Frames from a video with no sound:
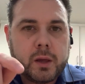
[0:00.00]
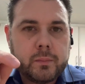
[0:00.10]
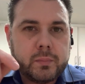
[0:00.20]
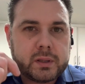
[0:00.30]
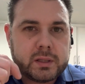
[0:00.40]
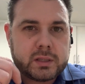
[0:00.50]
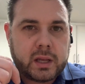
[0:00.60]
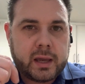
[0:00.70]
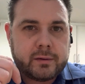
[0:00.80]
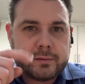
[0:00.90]
But this
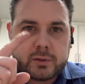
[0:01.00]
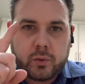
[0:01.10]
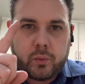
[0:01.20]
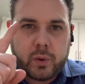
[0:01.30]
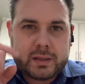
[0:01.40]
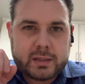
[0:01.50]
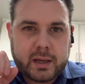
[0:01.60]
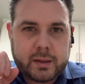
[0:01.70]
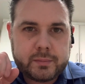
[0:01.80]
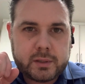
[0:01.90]
life is a
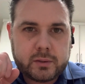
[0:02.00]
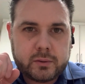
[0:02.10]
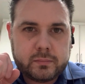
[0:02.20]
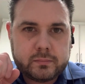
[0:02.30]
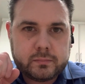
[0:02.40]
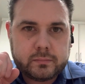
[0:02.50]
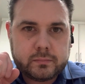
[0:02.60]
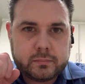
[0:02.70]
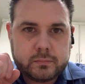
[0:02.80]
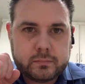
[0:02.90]
one-time deal.
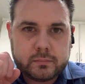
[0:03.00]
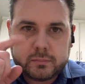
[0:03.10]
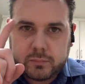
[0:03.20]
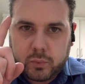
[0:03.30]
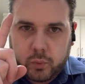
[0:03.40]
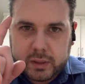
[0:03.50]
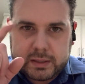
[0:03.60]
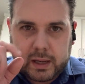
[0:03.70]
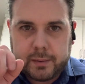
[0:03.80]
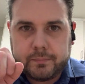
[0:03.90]
One
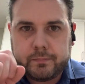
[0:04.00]
time.